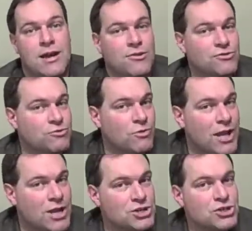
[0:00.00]
and there's a
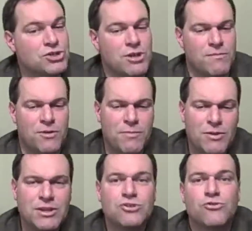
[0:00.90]
relationship and they're
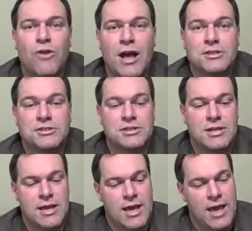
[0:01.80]
building trust.
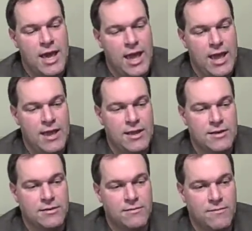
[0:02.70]
And